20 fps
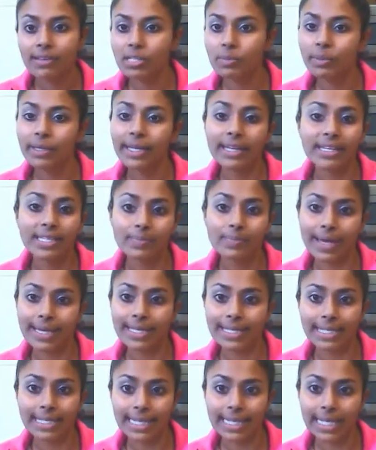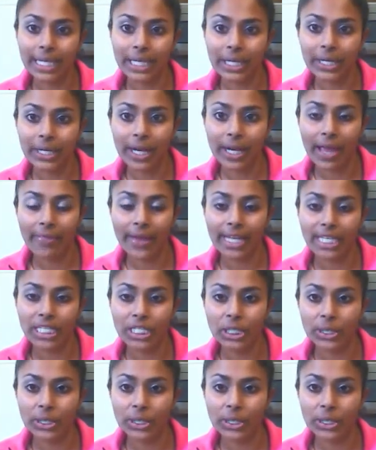there's plenty of spices in here, and that